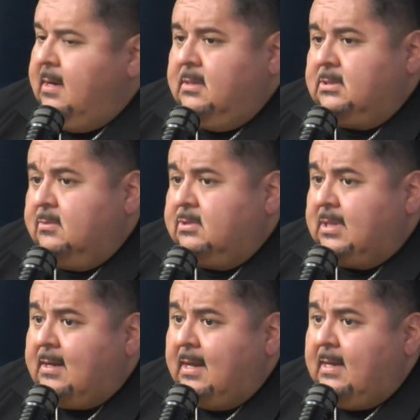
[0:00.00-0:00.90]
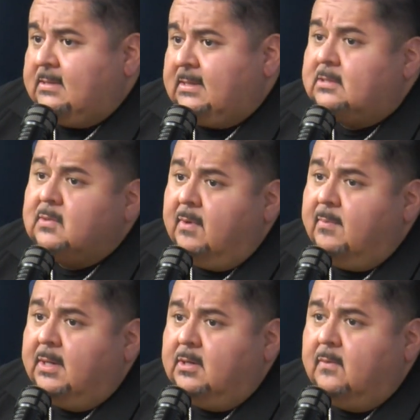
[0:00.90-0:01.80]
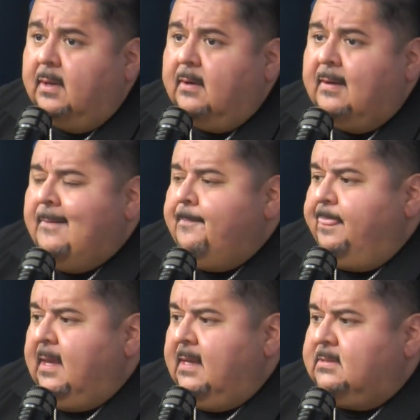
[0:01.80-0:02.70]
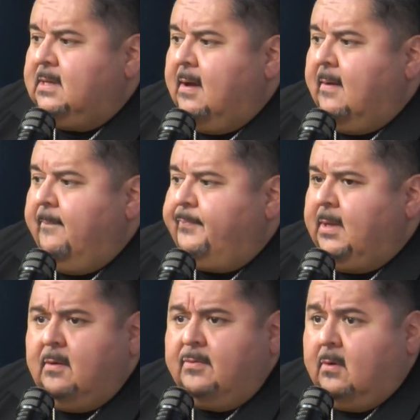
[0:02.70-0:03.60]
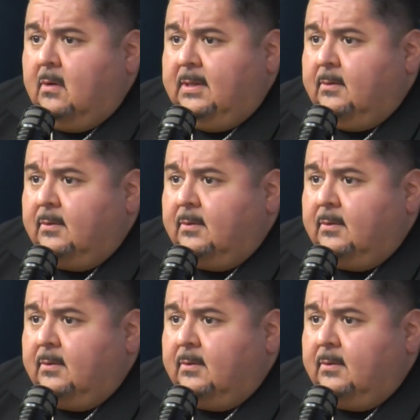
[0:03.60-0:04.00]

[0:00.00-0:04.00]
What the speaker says: And so Sundays, that's what we've been doing is, they're all legal.